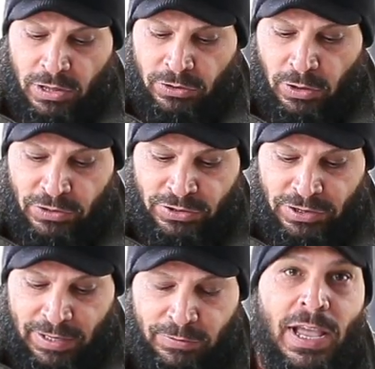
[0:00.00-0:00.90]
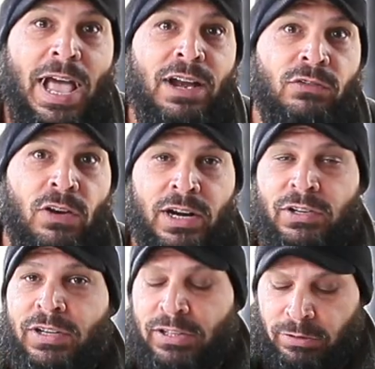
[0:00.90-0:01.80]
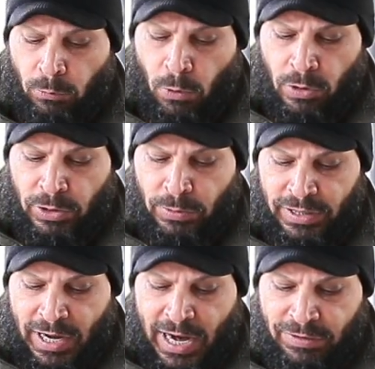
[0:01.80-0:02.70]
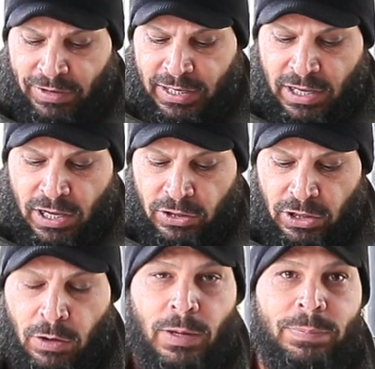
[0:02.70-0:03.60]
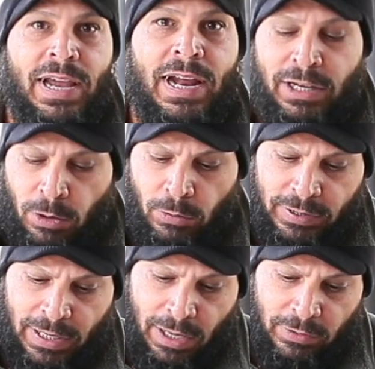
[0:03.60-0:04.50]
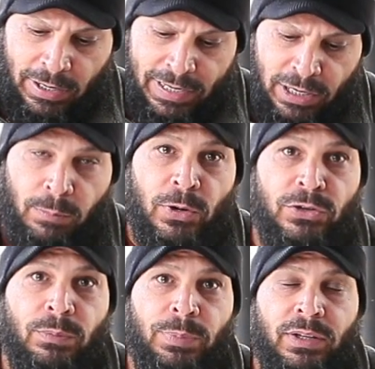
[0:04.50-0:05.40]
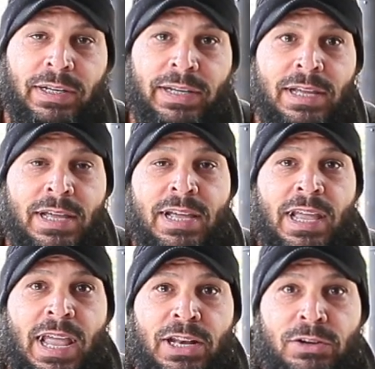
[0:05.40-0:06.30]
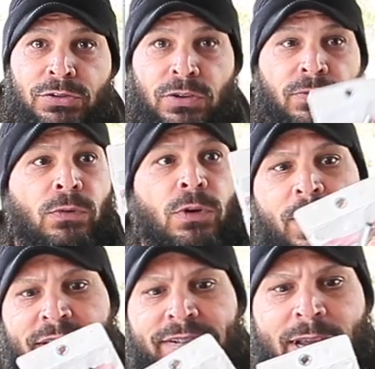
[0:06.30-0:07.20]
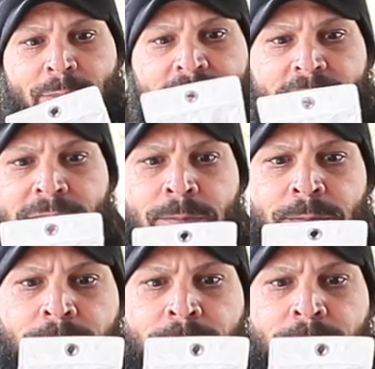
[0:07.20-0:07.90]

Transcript: So just say if you had a run and you needed some water, you were dehydrated, you go up to any hotel or any commercial building and use your four-way stem key.